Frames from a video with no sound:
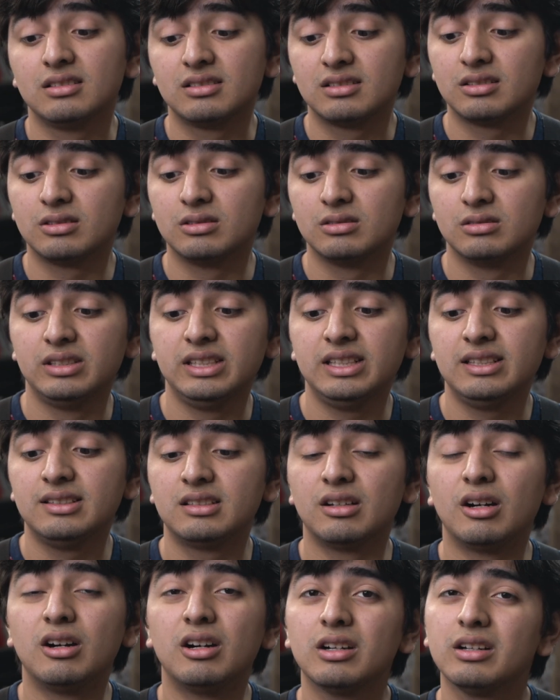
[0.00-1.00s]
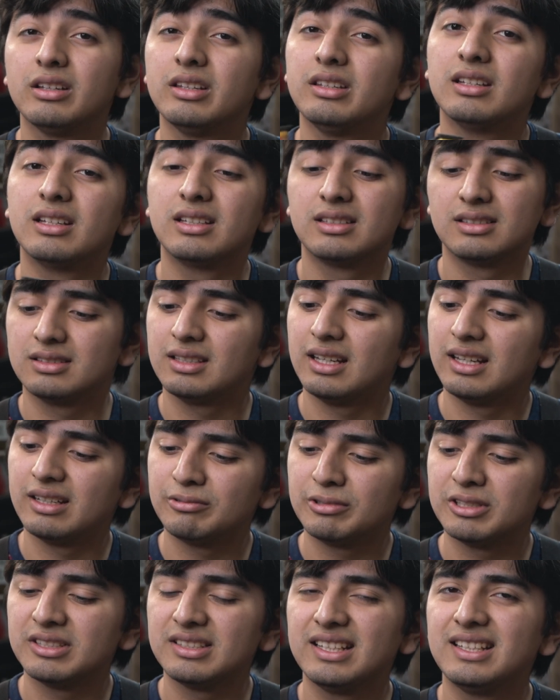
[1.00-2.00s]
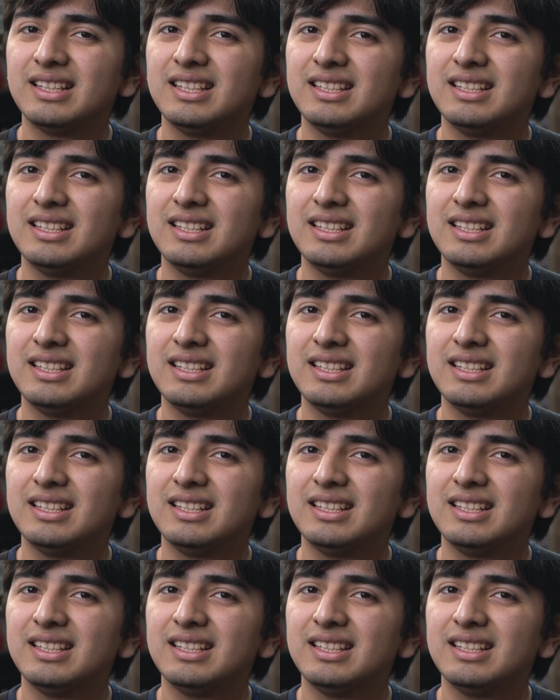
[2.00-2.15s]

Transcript: So these are, I want to say